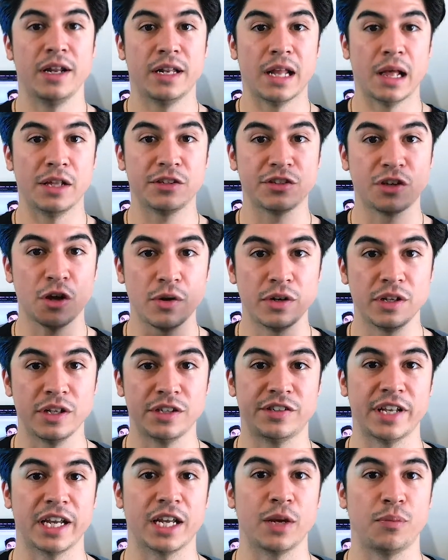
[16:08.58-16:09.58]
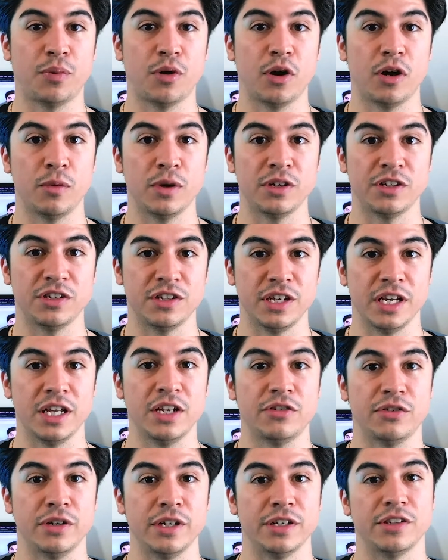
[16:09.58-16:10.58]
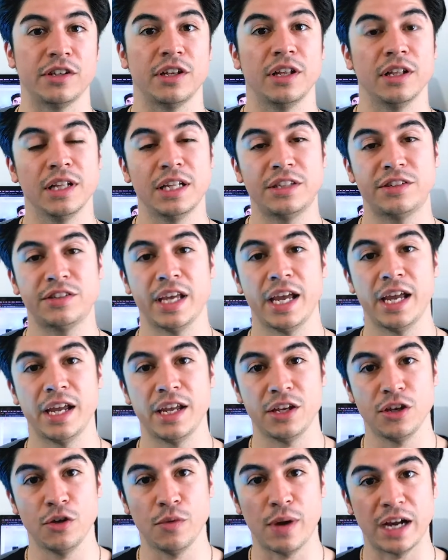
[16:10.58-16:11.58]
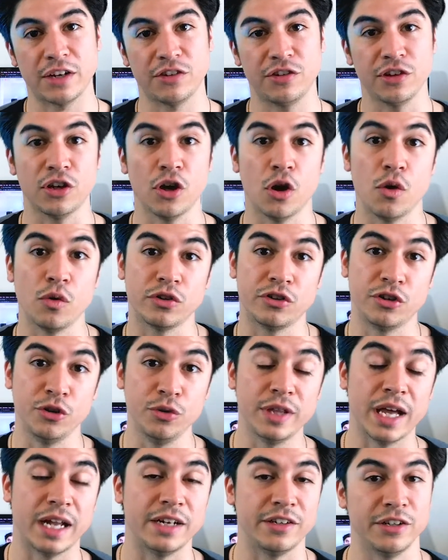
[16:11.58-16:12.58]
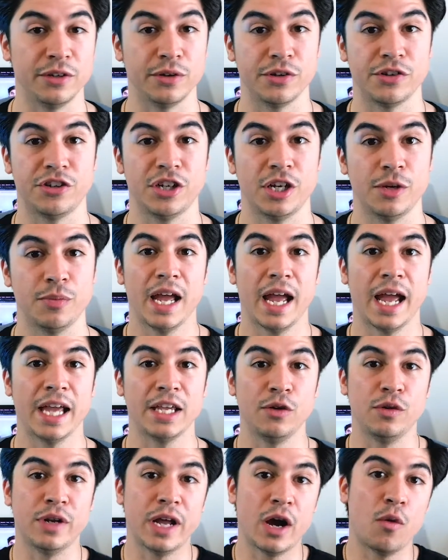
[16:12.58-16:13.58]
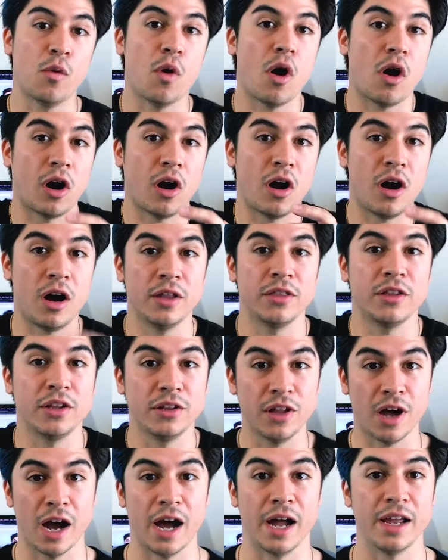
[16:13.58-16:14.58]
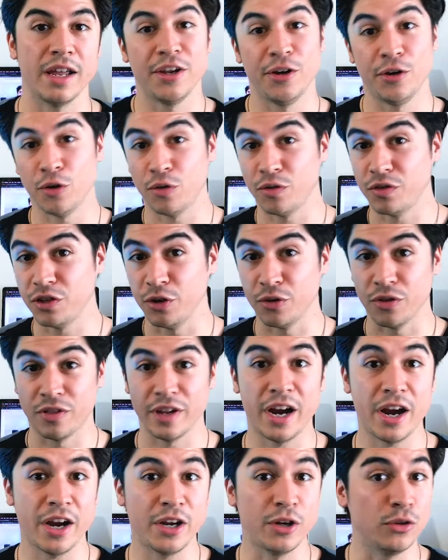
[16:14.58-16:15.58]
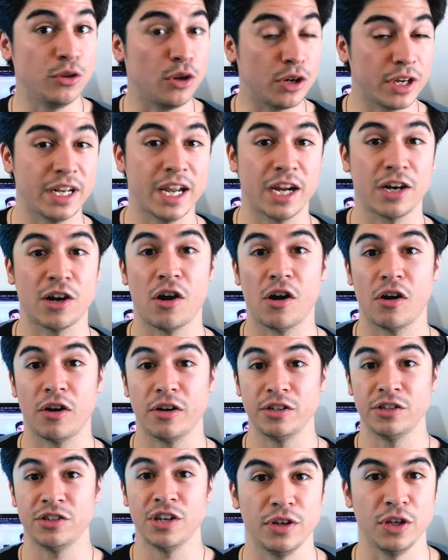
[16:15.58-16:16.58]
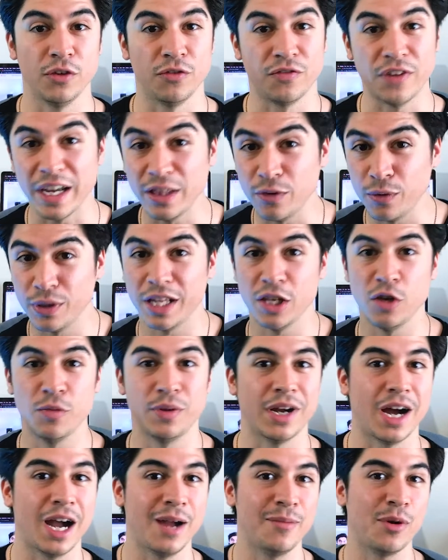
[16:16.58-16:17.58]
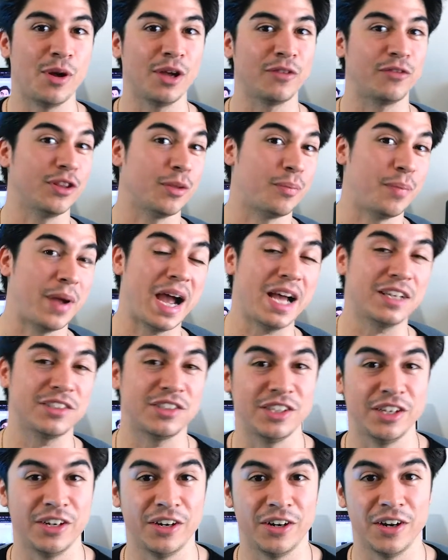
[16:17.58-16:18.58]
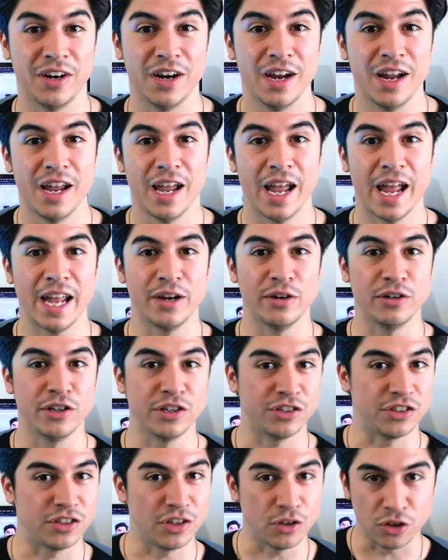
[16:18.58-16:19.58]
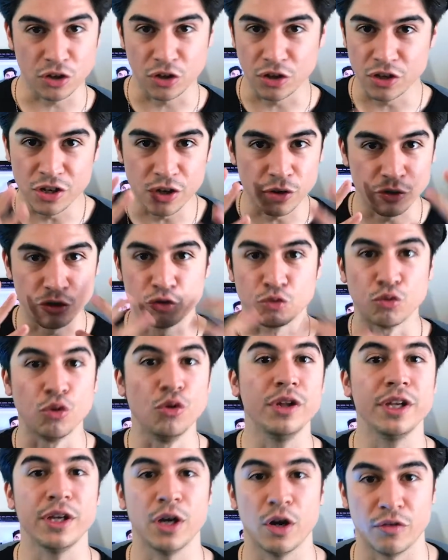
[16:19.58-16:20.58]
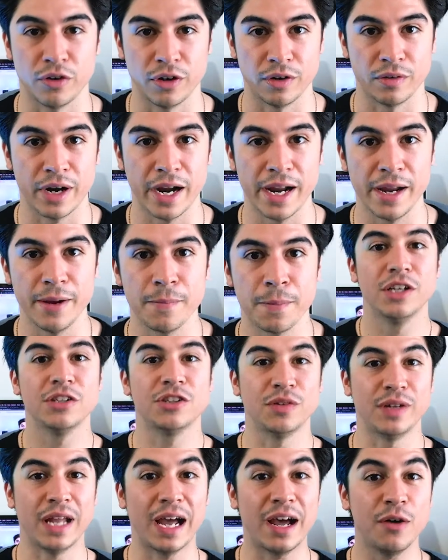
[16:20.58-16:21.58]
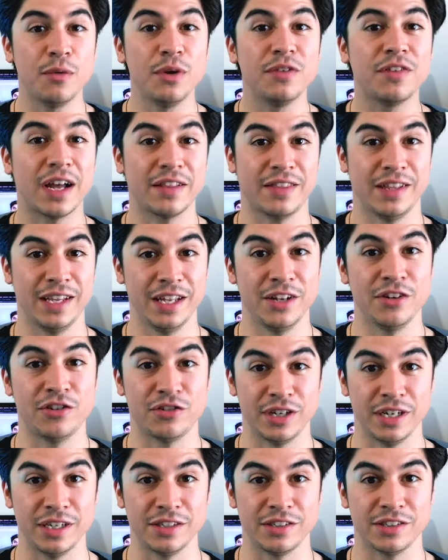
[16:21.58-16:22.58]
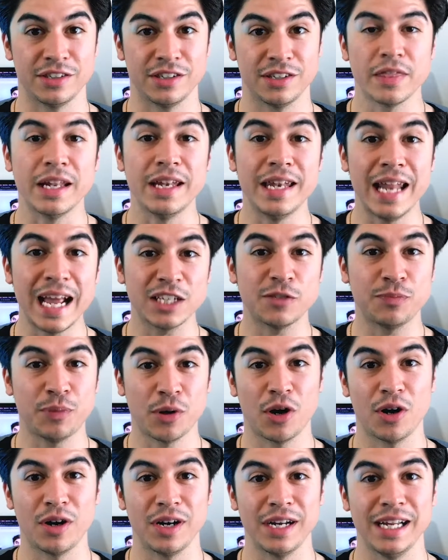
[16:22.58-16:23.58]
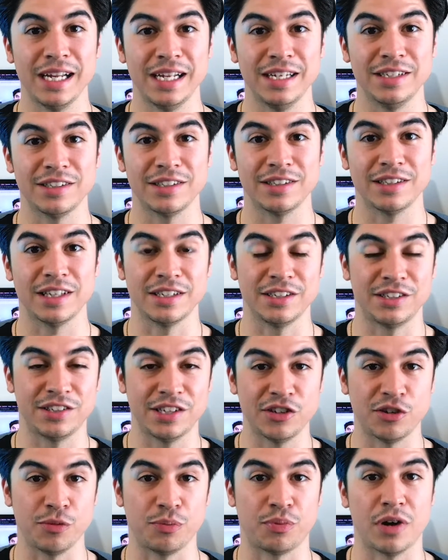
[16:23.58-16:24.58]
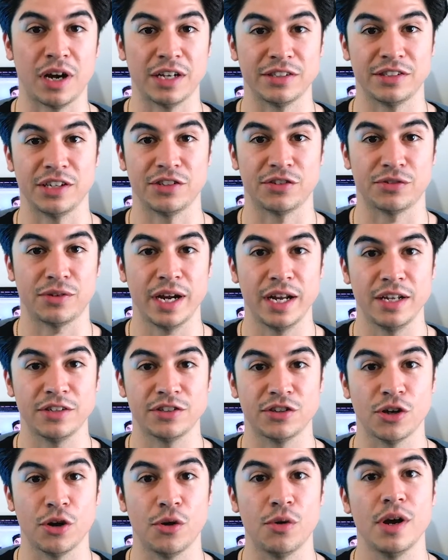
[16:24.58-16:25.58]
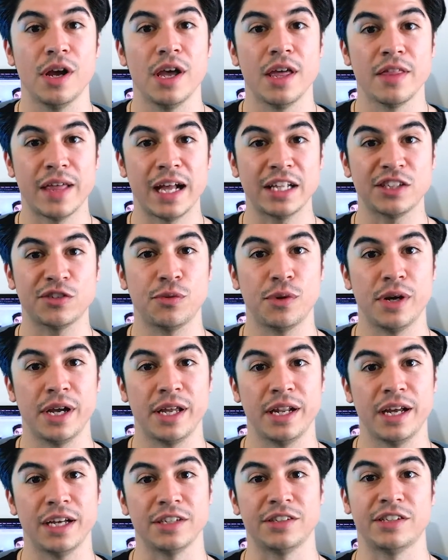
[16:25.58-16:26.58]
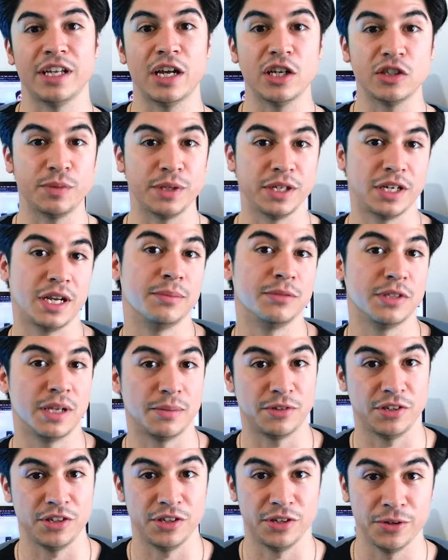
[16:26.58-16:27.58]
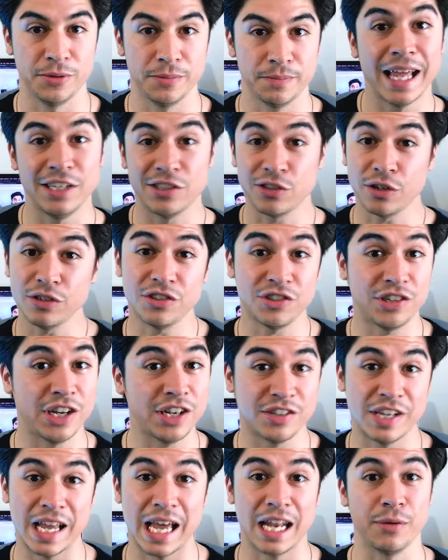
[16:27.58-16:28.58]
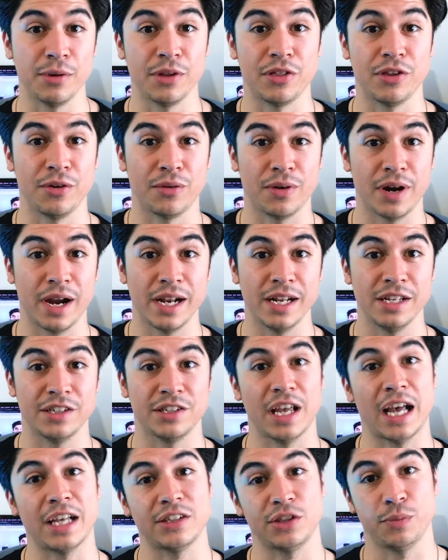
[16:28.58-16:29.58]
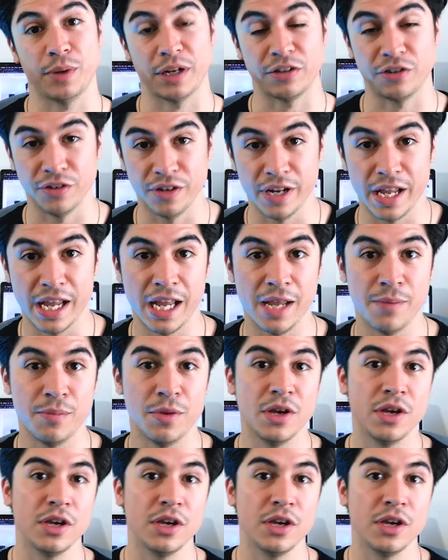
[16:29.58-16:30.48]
Now let's go into the second part, which is the interest. Let's say you actually go to that dealership and you now are on the lot. You're there, you're looking at cars, you find the one that you've been eyeballing for the past year and you're just, drooling over it, right? So now we've got the interest. The next part is the decision process, right? So that's when a salesman comes up to you and he starts chit-chatting with you, right? And he asks you about your name,